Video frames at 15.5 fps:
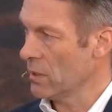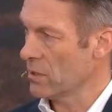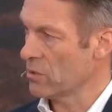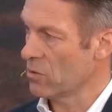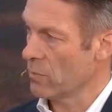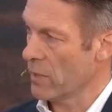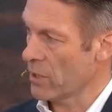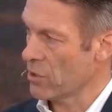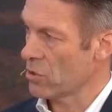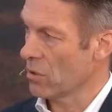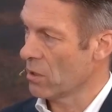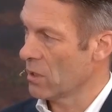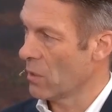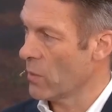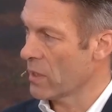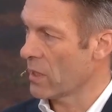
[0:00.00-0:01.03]
is to make sure
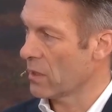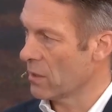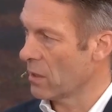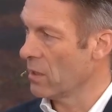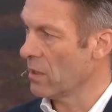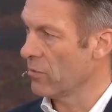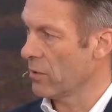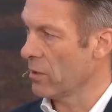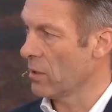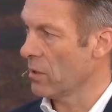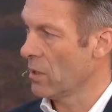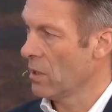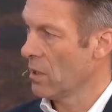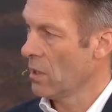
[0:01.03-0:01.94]
that we can deliver